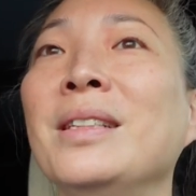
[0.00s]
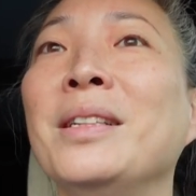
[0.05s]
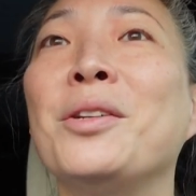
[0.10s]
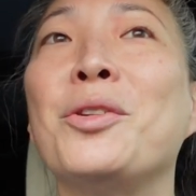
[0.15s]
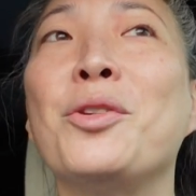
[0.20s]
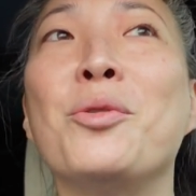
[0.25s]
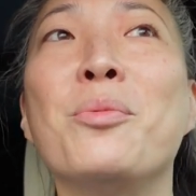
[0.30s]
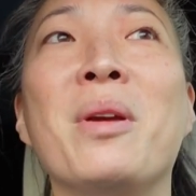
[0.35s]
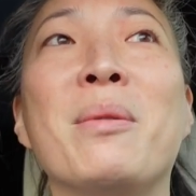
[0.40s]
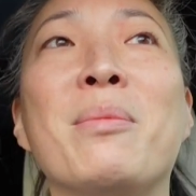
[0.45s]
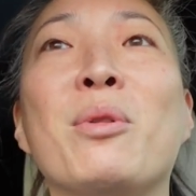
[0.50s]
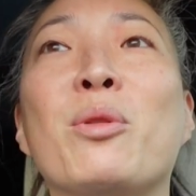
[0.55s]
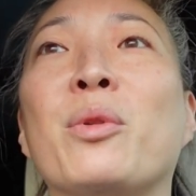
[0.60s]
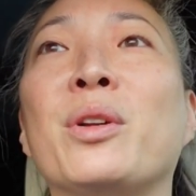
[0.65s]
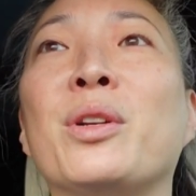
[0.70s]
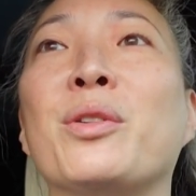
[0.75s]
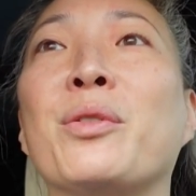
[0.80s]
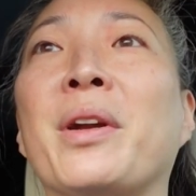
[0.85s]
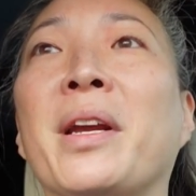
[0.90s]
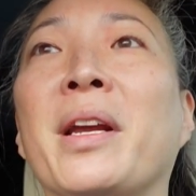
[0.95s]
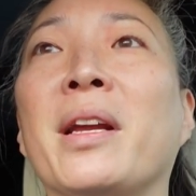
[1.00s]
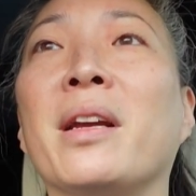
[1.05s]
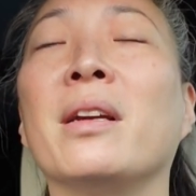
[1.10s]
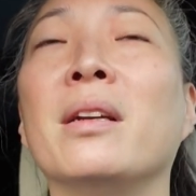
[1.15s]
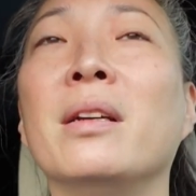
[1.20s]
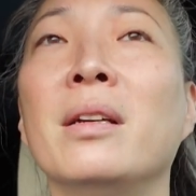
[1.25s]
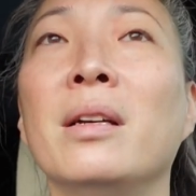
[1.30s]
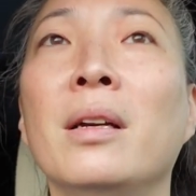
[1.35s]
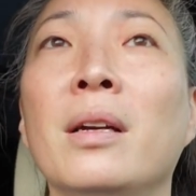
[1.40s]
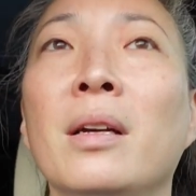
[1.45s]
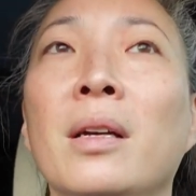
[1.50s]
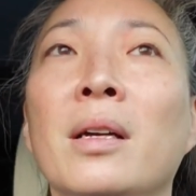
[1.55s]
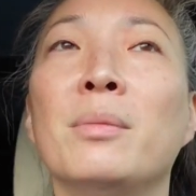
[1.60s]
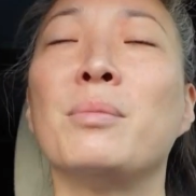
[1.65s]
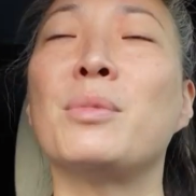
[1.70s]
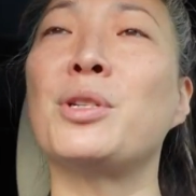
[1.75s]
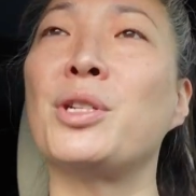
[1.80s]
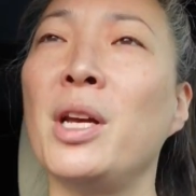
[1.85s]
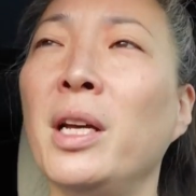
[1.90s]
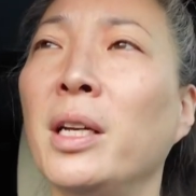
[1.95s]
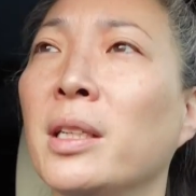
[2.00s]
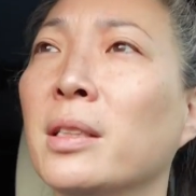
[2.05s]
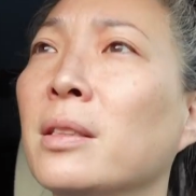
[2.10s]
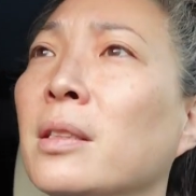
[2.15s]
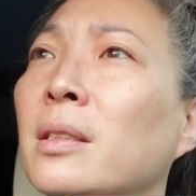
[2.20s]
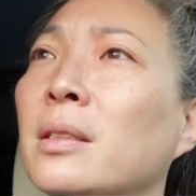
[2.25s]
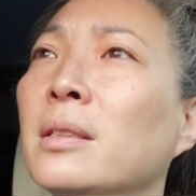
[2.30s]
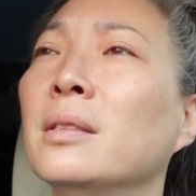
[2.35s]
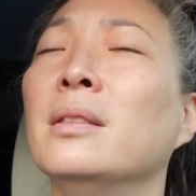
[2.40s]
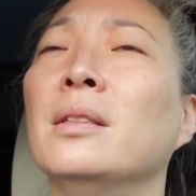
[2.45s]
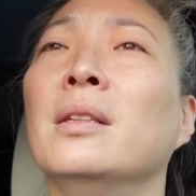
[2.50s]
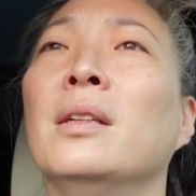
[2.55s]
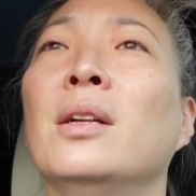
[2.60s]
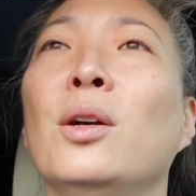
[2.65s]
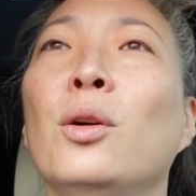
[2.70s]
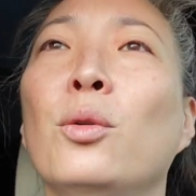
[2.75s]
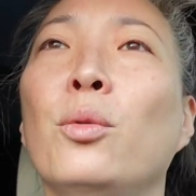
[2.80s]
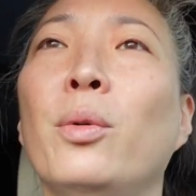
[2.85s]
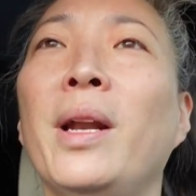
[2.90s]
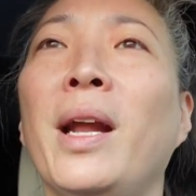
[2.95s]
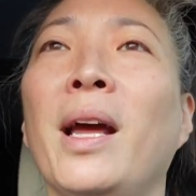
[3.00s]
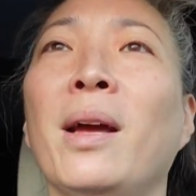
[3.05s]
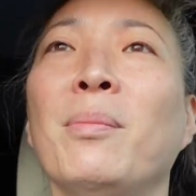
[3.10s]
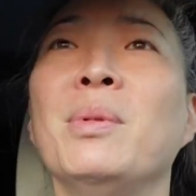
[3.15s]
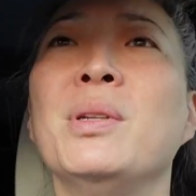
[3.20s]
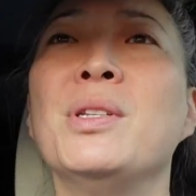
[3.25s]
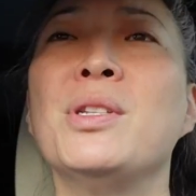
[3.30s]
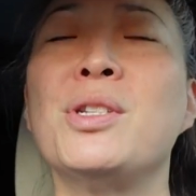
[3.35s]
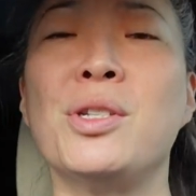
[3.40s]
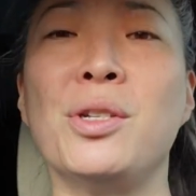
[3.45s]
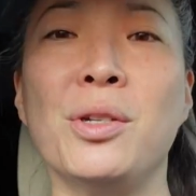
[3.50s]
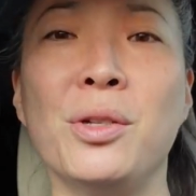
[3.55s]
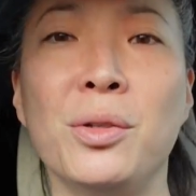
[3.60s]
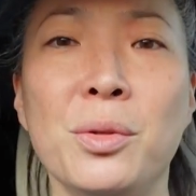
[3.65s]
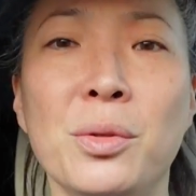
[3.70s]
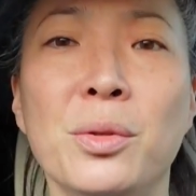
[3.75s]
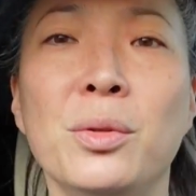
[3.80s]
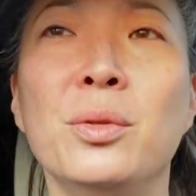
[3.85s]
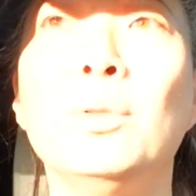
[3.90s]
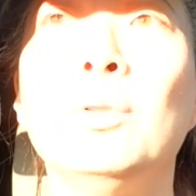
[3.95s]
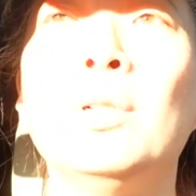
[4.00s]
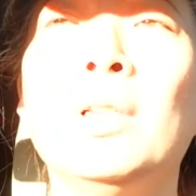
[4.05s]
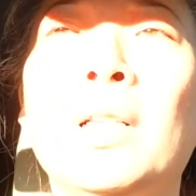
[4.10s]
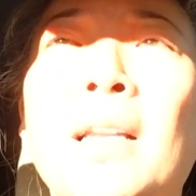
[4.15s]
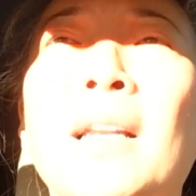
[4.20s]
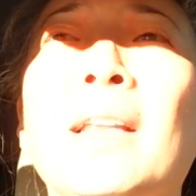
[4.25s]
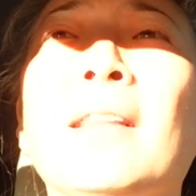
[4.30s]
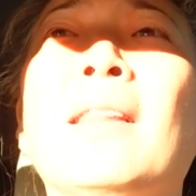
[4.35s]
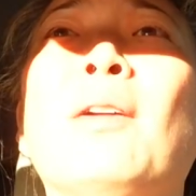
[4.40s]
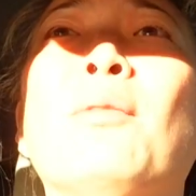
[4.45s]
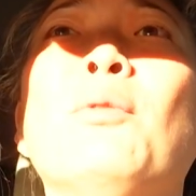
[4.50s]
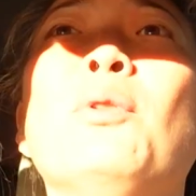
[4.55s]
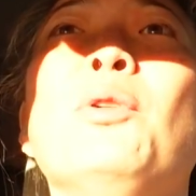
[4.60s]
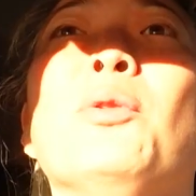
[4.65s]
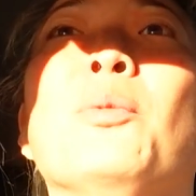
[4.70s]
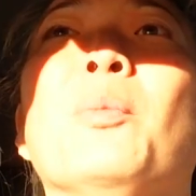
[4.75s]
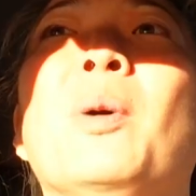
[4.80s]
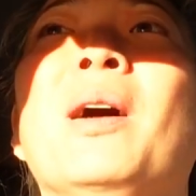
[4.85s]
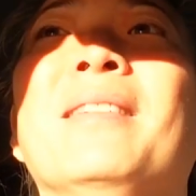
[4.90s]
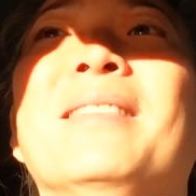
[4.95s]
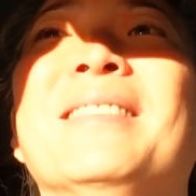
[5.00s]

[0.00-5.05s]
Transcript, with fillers: You may be wondering, Michelle, what happened to cleaning that room?